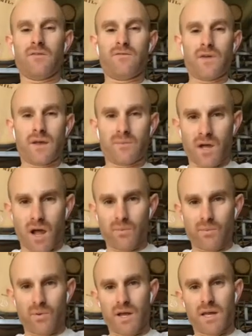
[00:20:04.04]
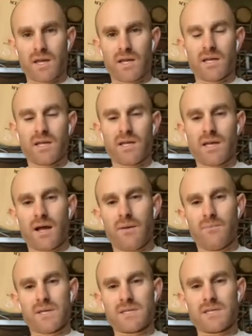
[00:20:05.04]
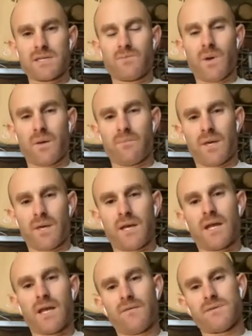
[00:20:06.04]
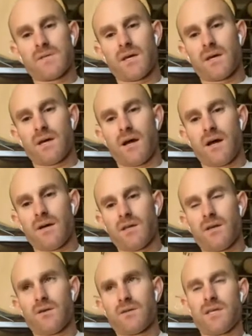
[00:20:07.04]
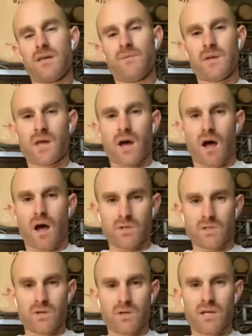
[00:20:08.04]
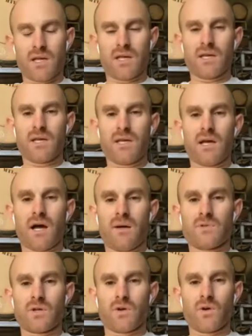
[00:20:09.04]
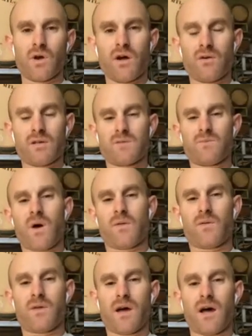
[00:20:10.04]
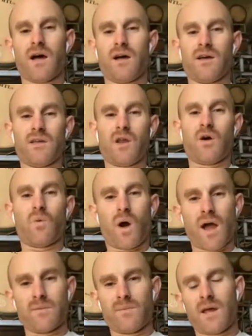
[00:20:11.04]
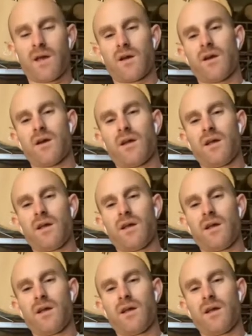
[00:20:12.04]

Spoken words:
family-operated business, but big enough to give me the opportunity to grow as both a winemaker,